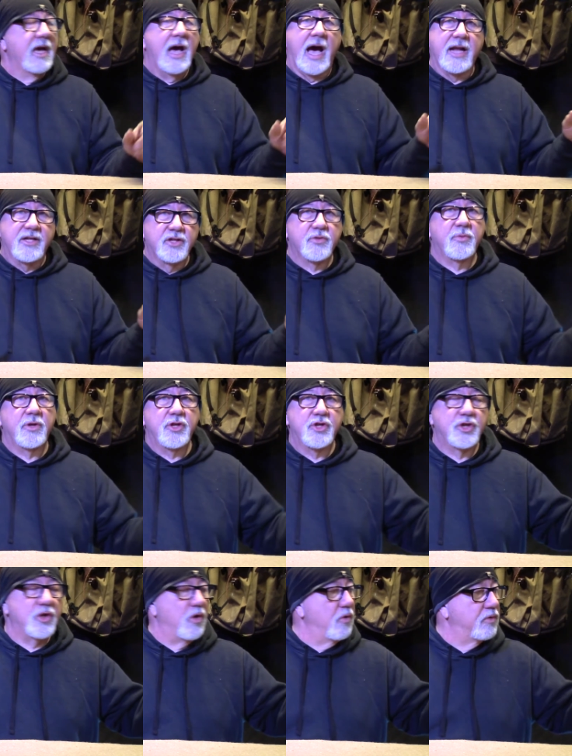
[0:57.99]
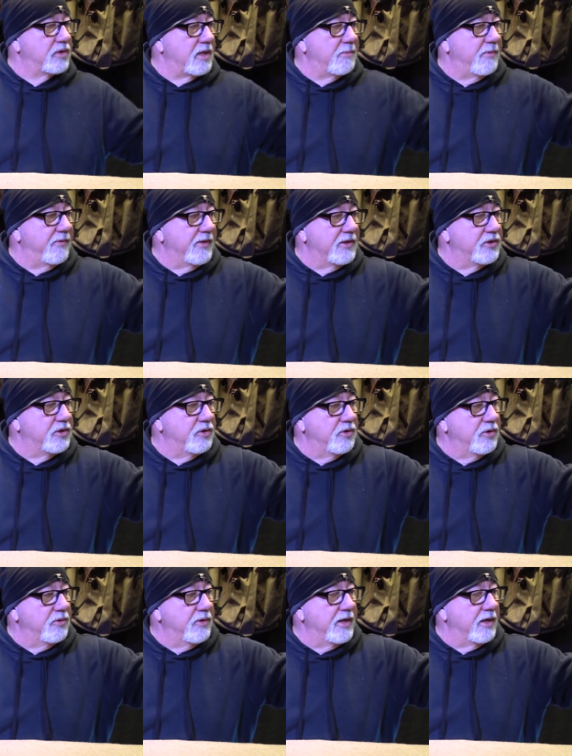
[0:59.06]
I just want to show some of these to
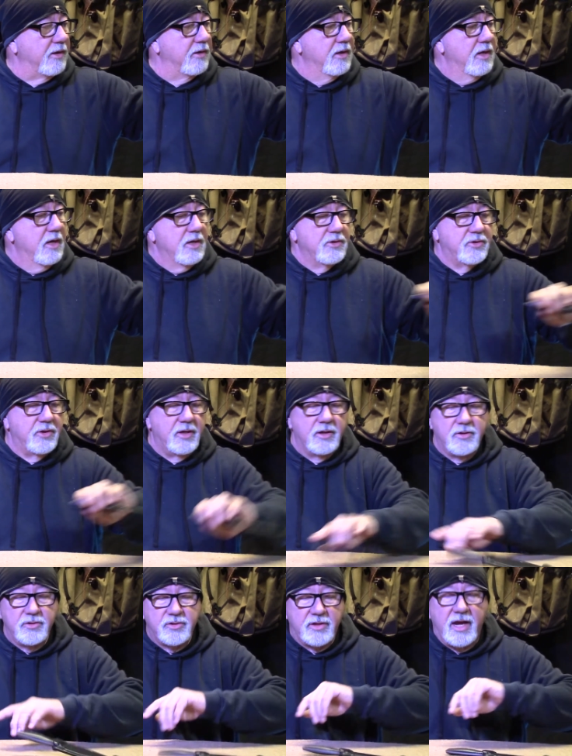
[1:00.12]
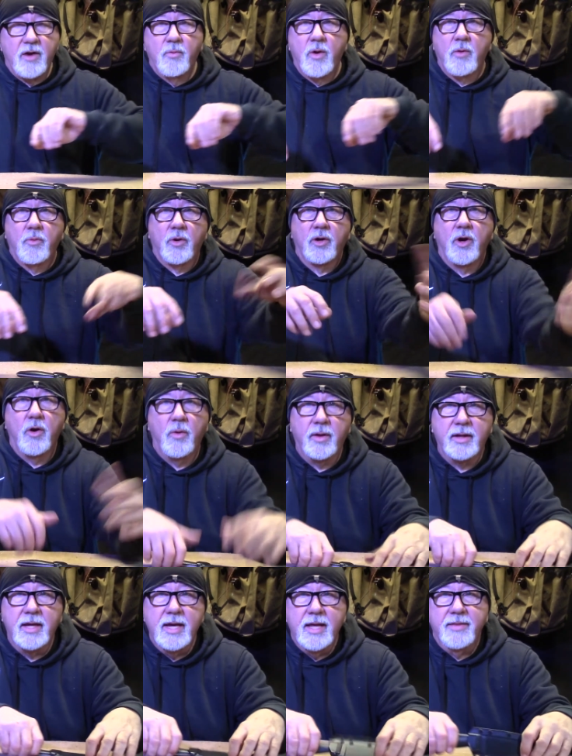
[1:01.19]
you here so you understand where we're going.
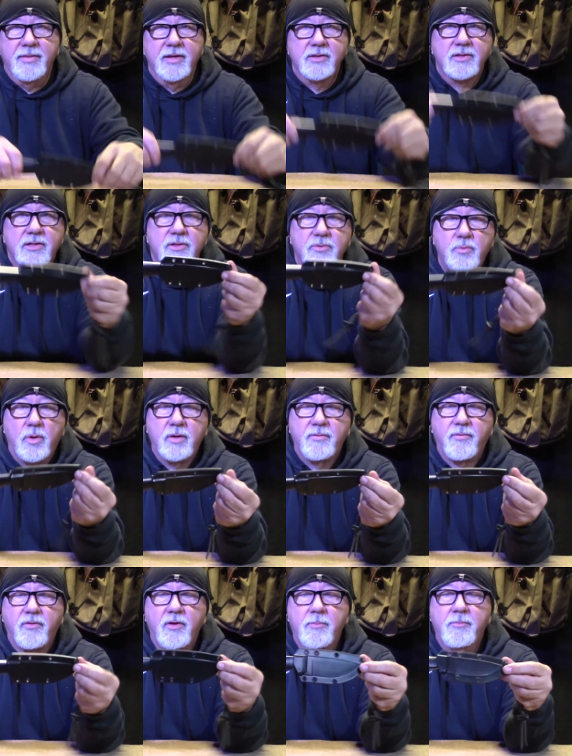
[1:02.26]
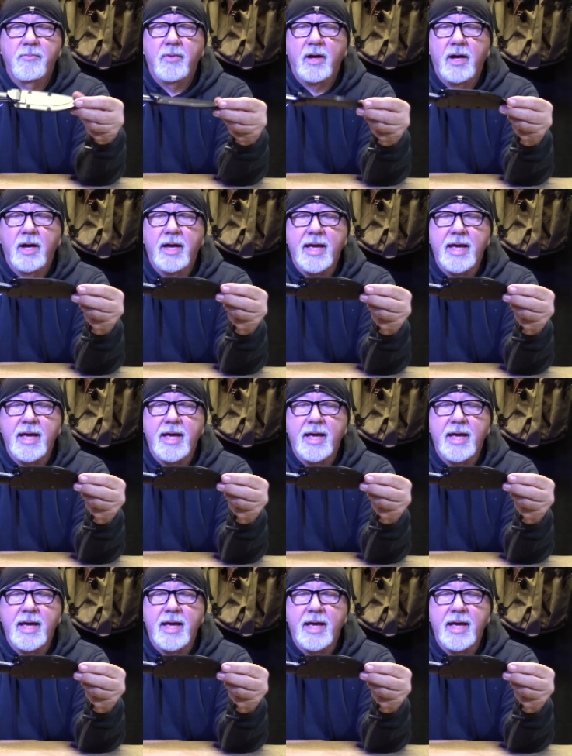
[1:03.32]
This is one from uh,